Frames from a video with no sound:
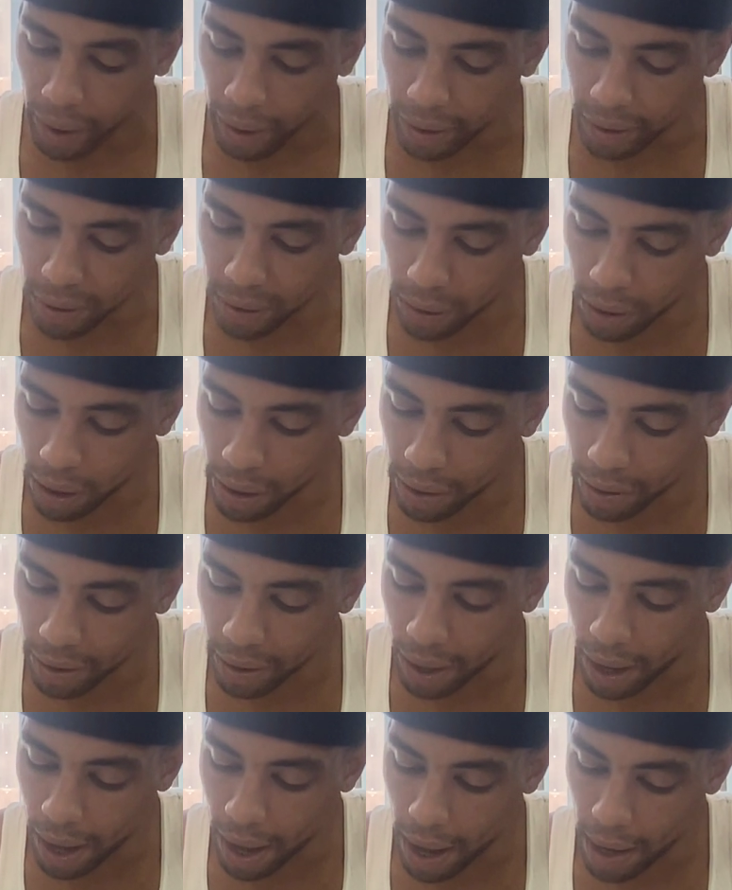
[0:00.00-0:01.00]
He slaughtered
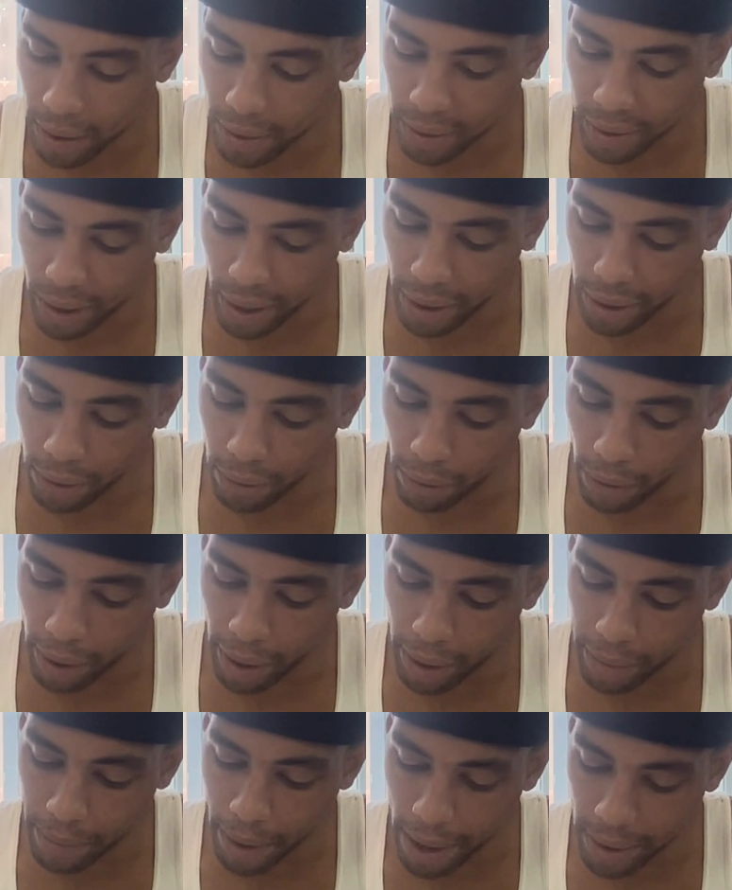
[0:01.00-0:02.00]
the ox and the
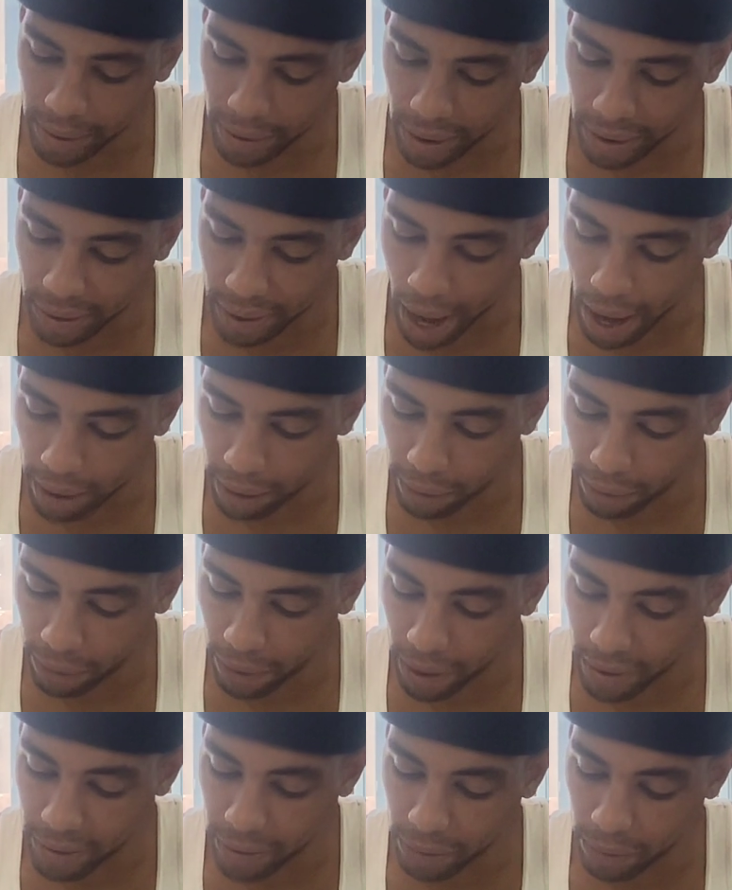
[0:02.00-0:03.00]
ram as a
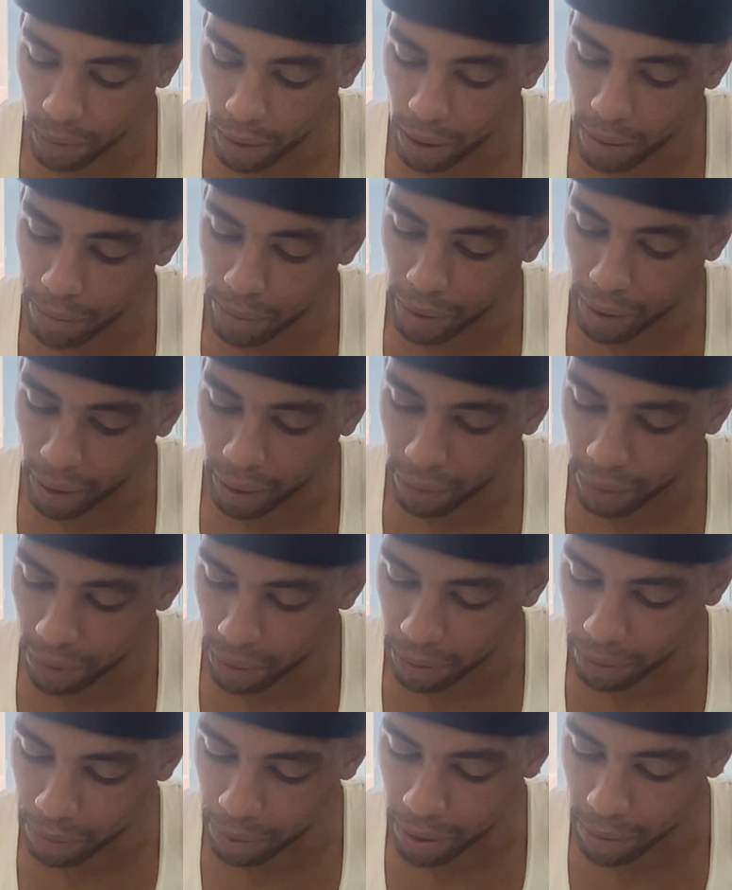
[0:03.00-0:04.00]
sacrifice of well being for
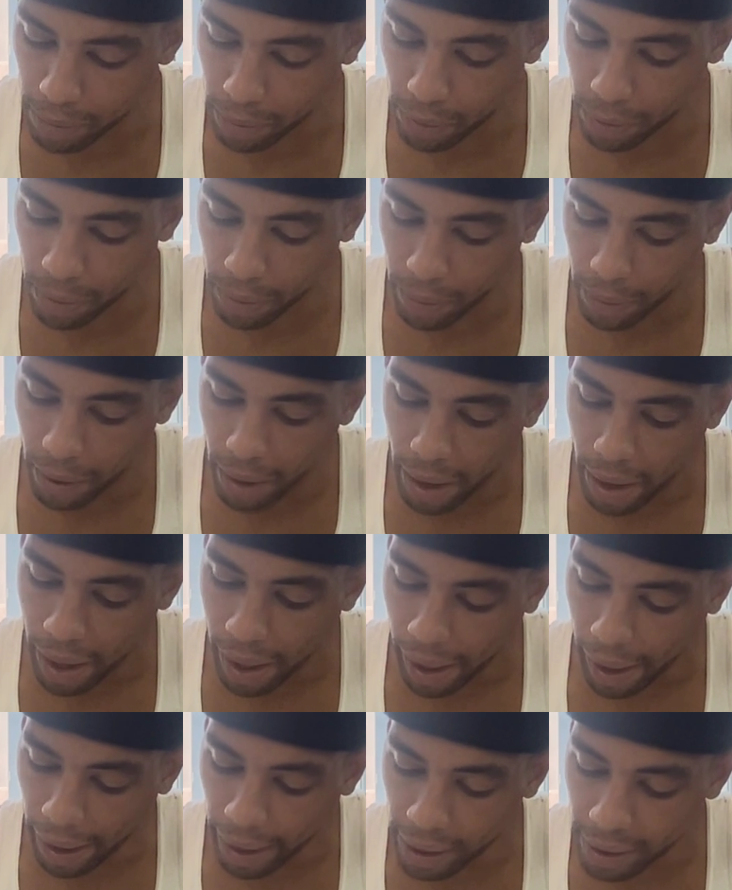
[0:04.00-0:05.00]
the people.
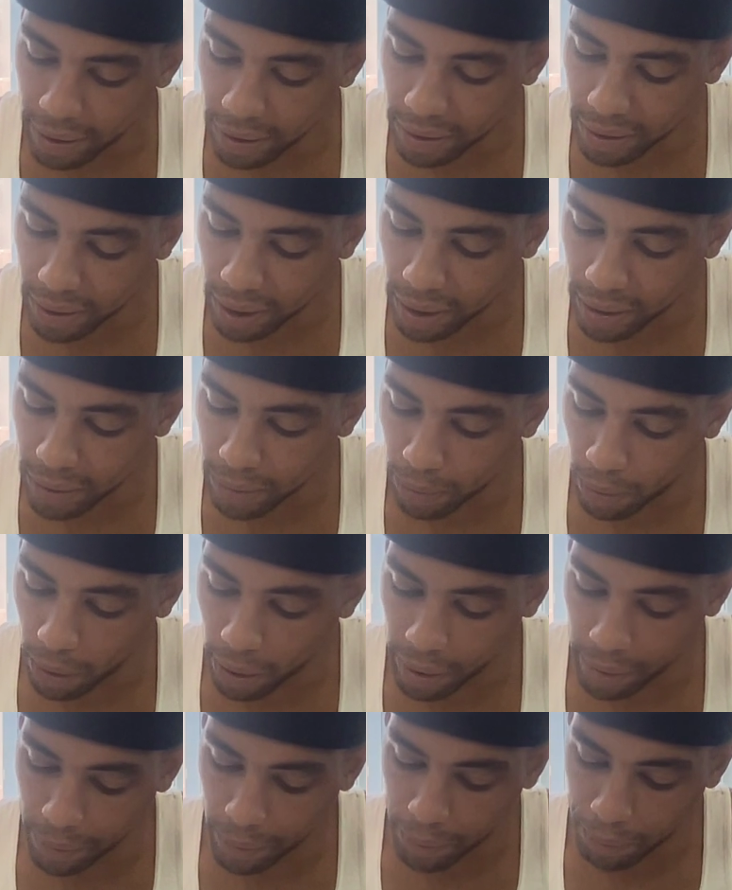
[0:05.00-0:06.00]
Aaron's sons
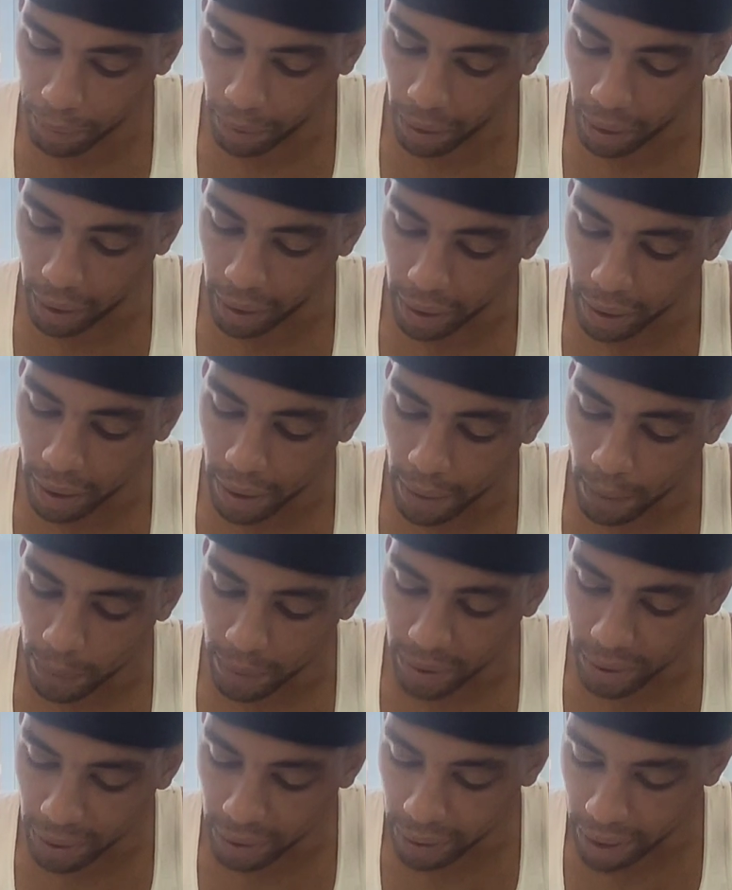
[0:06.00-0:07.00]
brought him the blood,
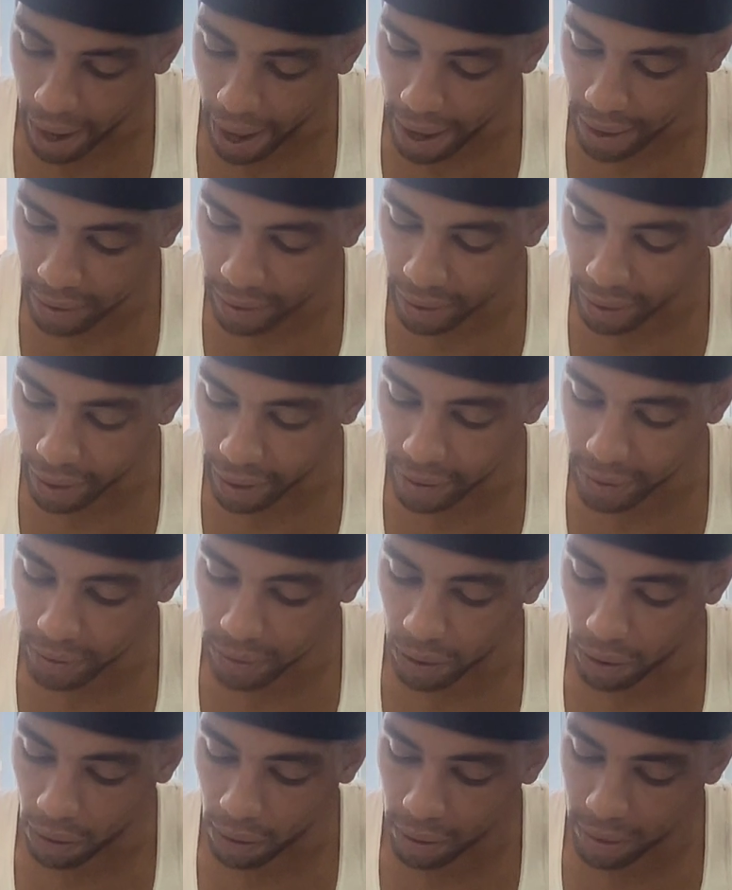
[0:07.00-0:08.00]
which he dashed against
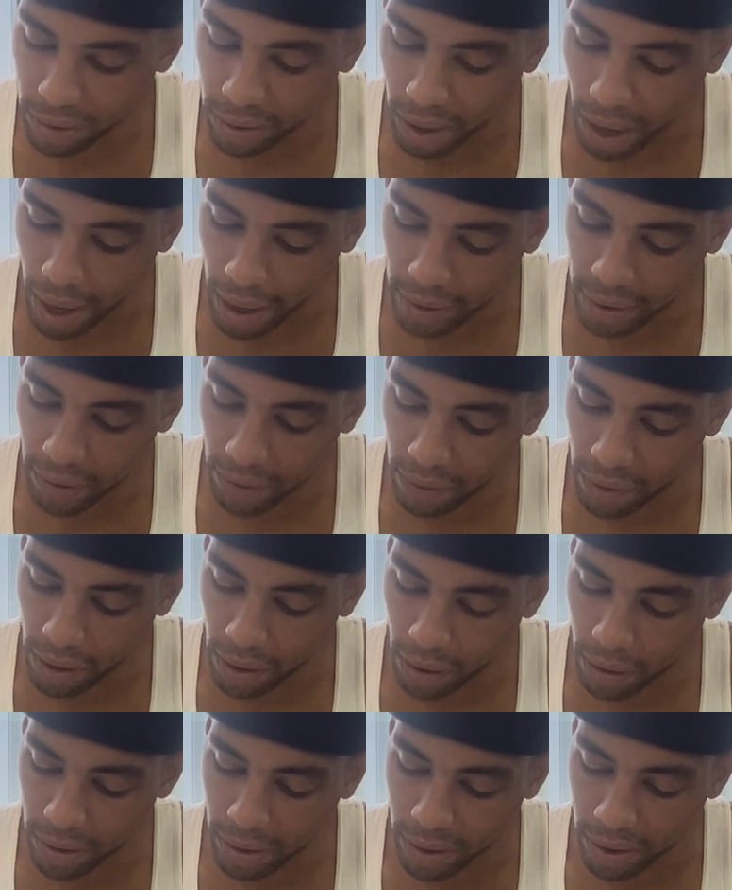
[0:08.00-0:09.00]
all sides of the
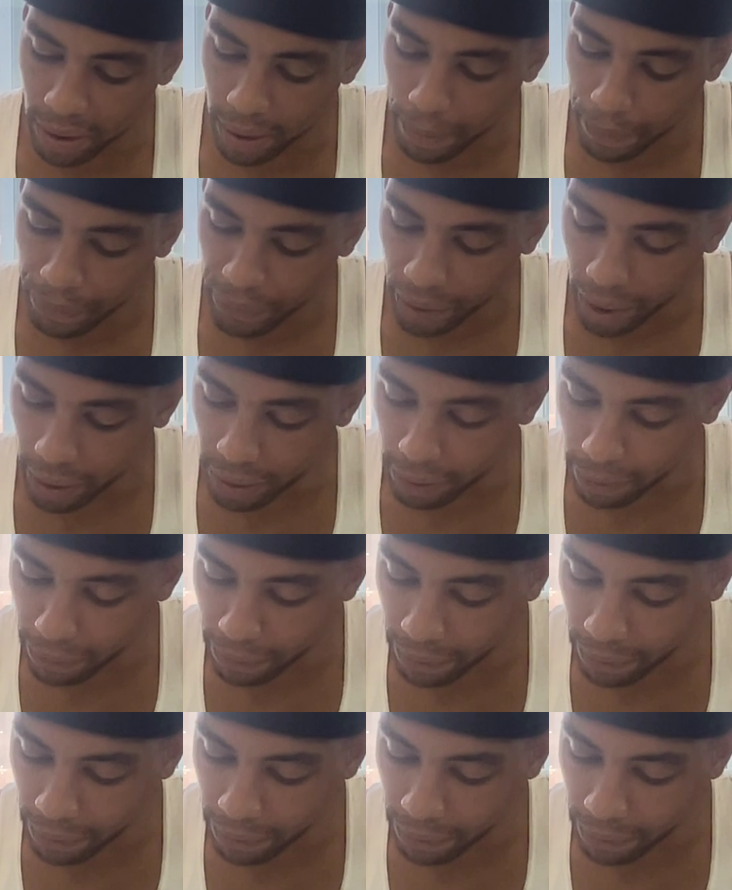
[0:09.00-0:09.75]
altar, and the